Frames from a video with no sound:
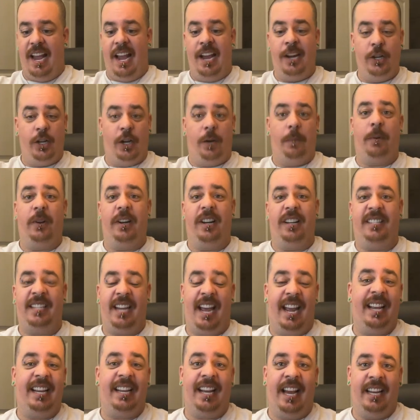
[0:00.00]
And you can put a
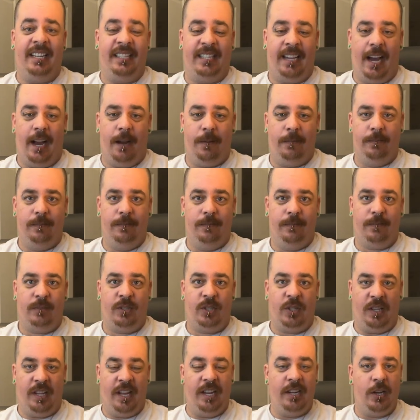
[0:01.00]
tank on top.
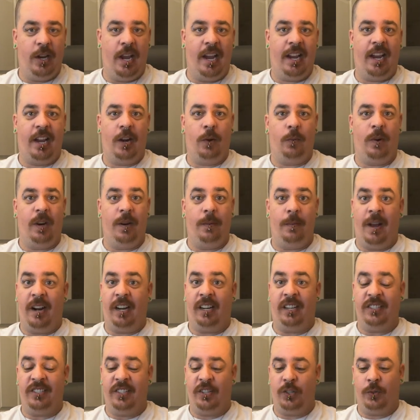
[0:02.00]
So then you ain't got to worry about
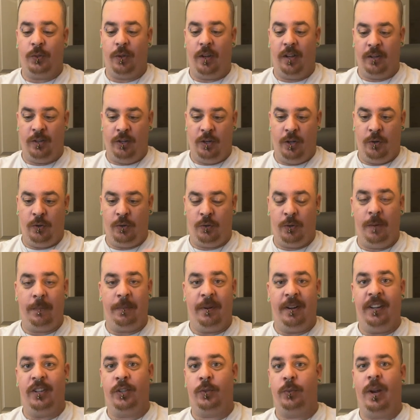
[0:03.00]
it because it's
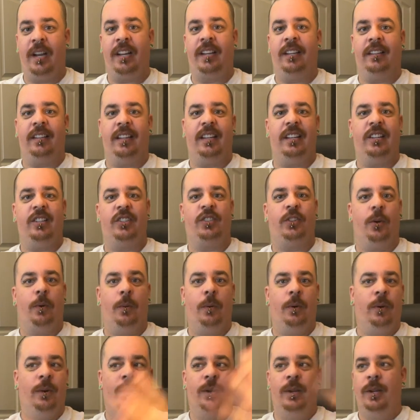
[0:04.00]
dripping, it's regulated.
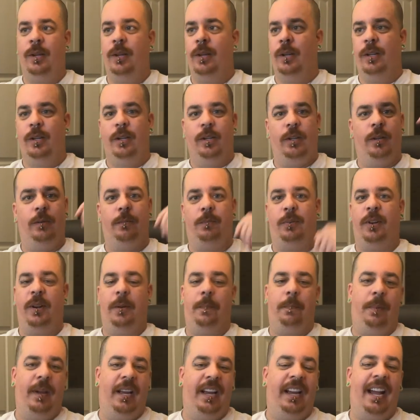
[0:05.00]
So you can put
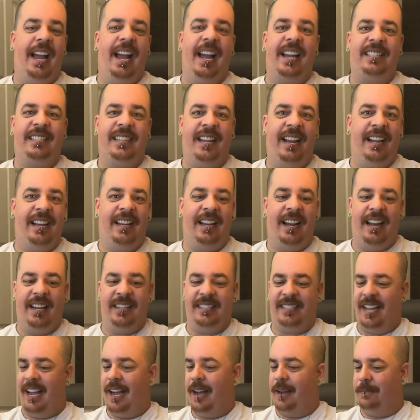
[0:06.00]
a big ass tank
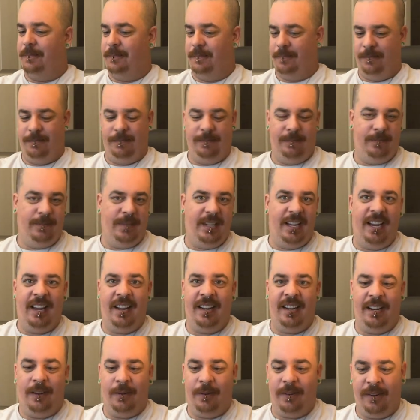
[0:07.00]
on top,
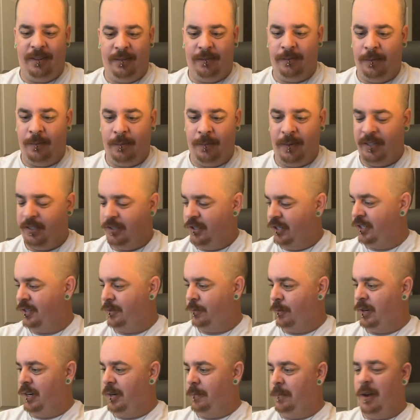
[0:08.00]
any one of them, and
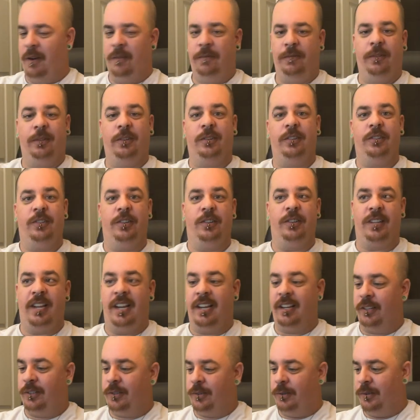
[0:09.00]
just worry about filling your
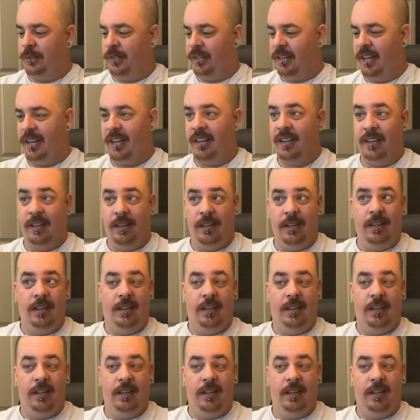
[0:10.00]
tank through the day.